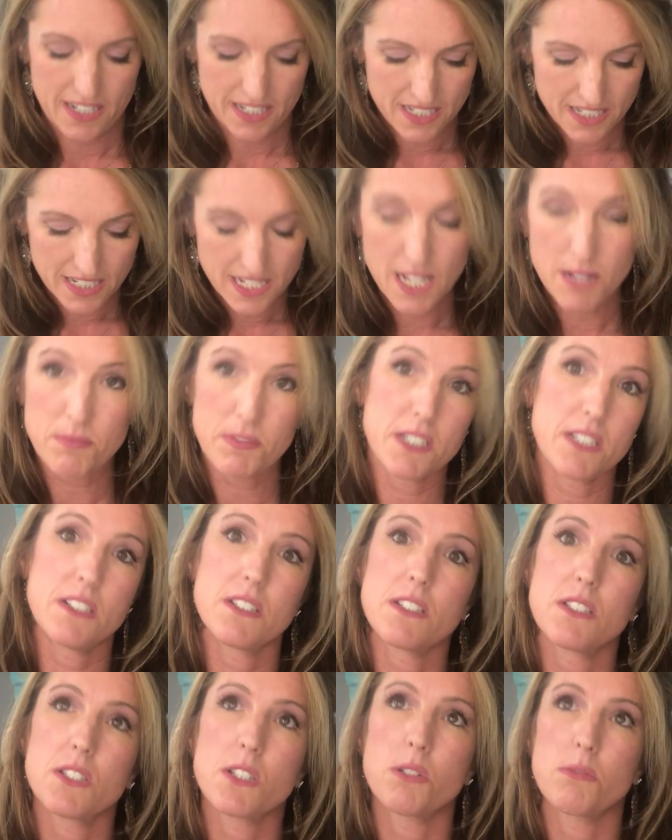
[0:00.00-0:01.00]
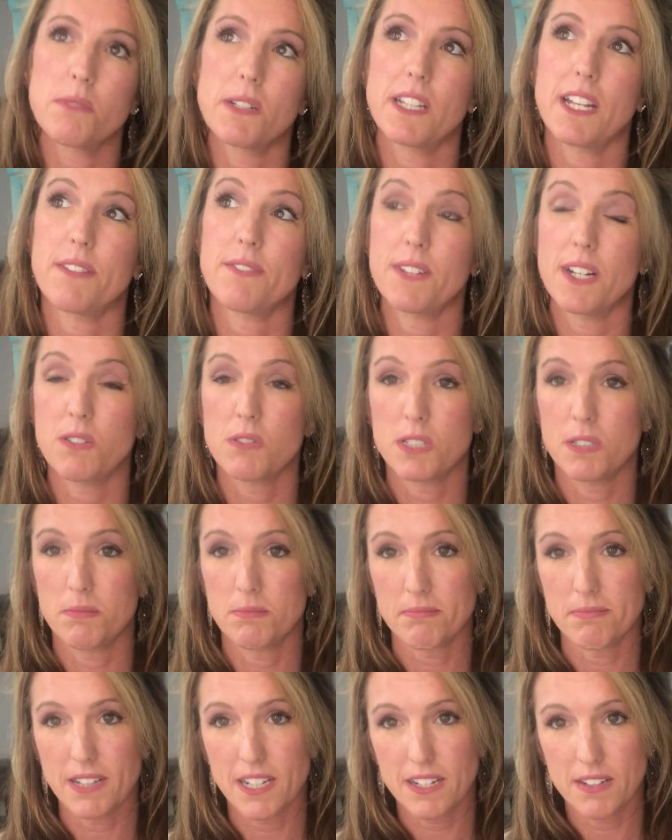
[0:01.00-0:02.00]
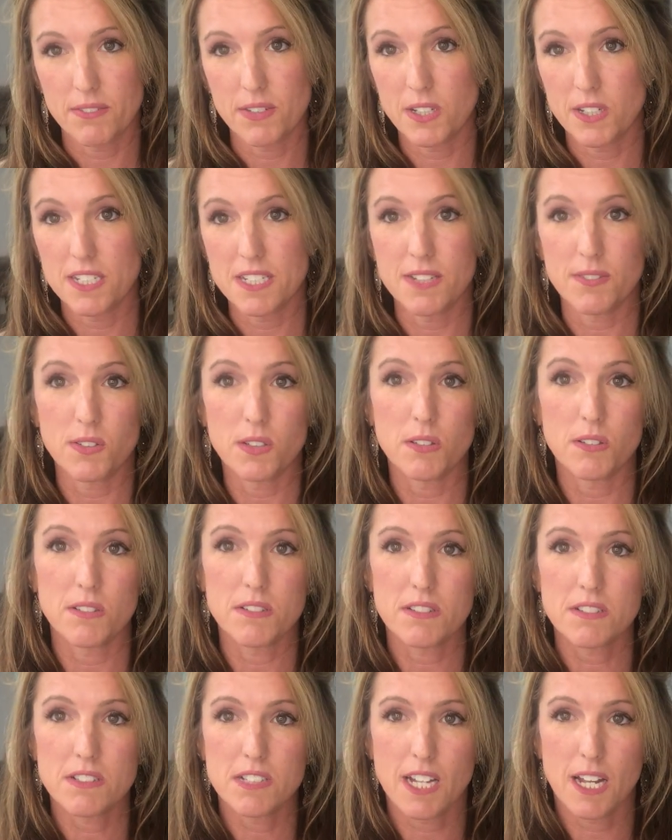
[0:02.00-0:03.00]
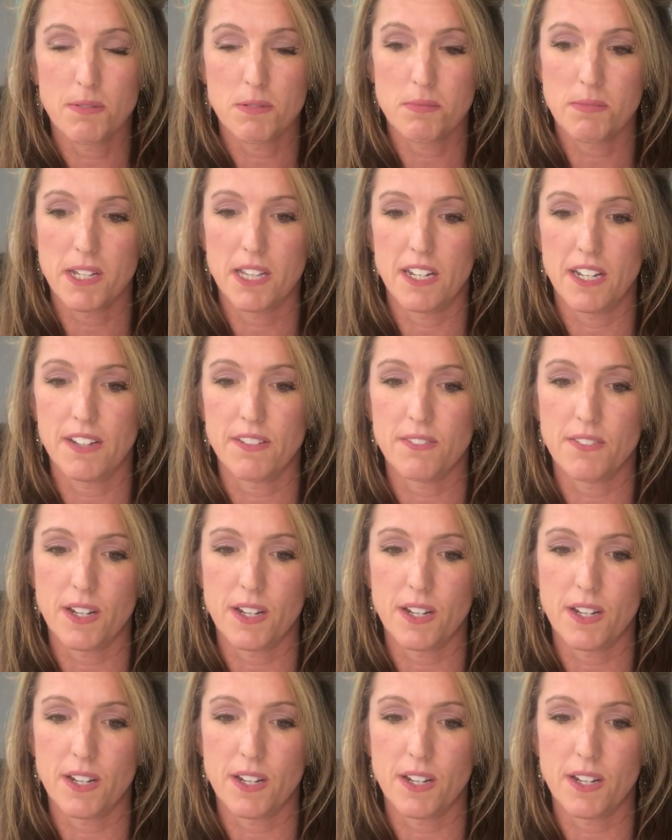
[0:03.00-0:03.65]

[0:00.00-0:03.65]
He came into my life, found him at a very difficult time in my life.